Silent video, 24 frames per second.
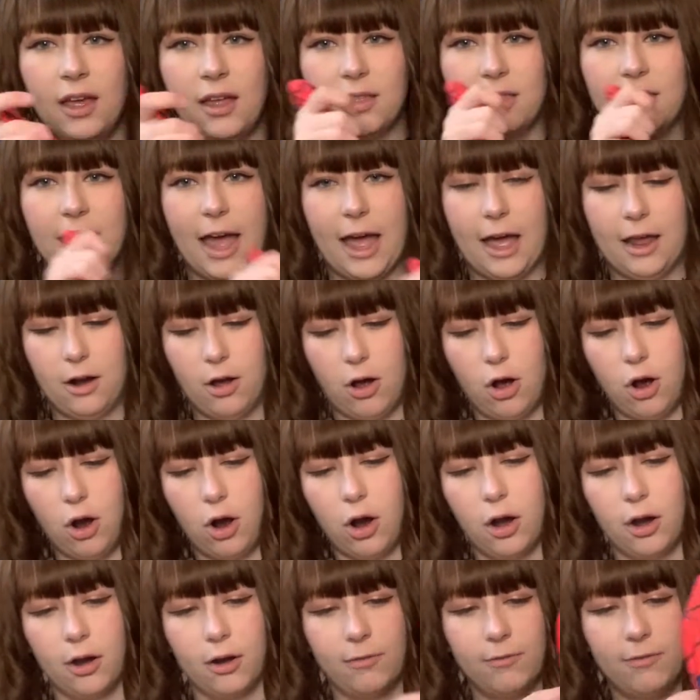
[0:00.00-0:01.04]
that
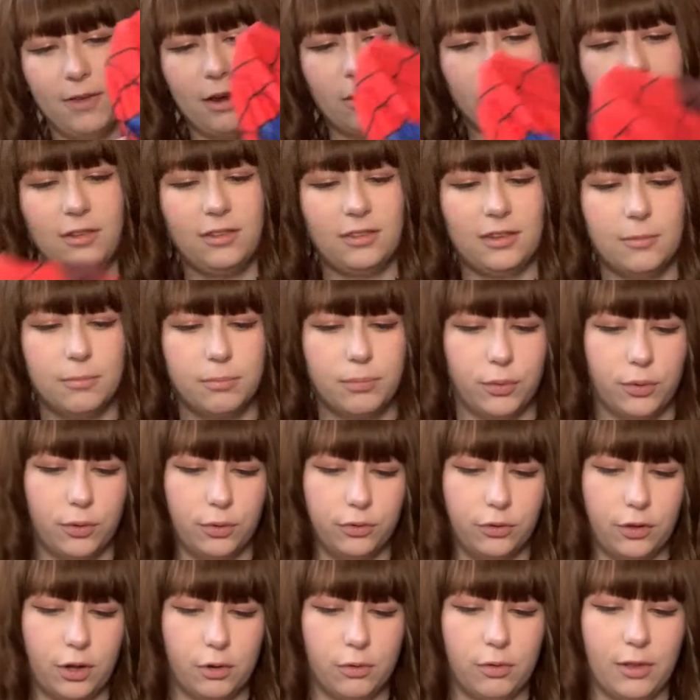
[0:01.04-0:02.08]
are very simple,
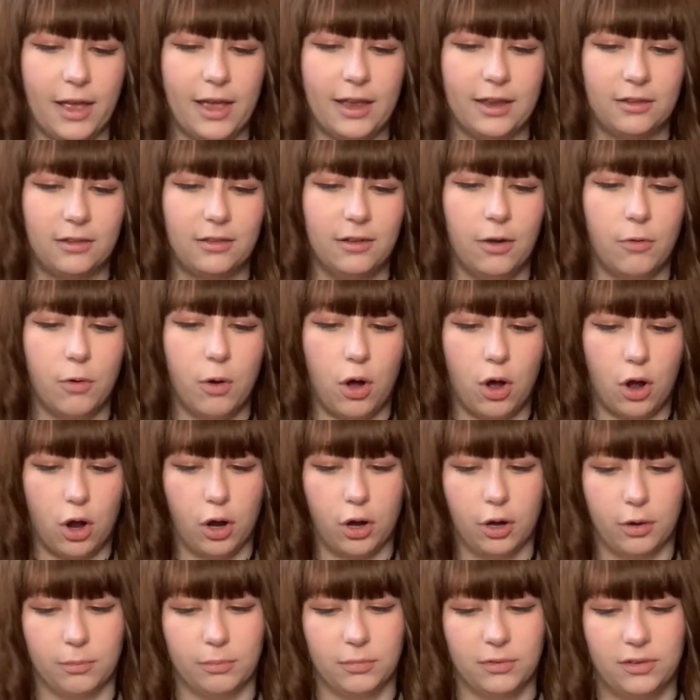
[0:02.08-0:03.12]
no legs, no
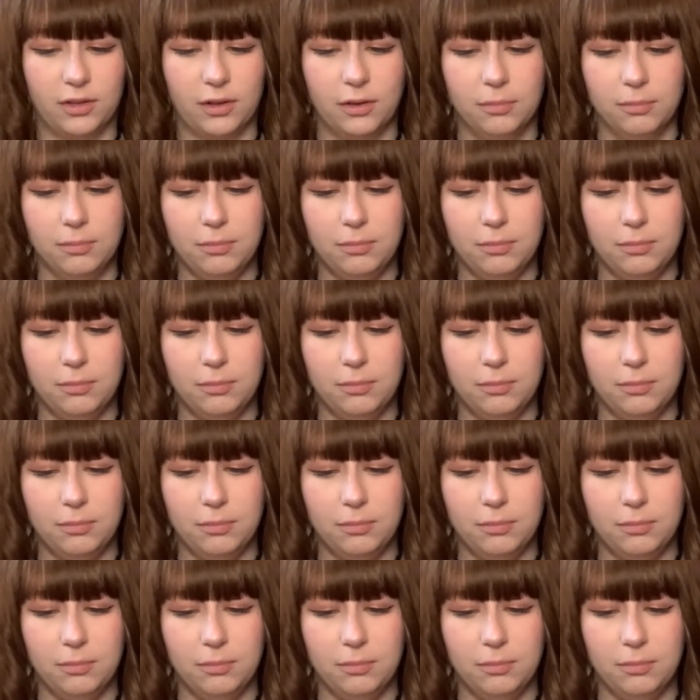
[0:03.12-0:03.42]
arms,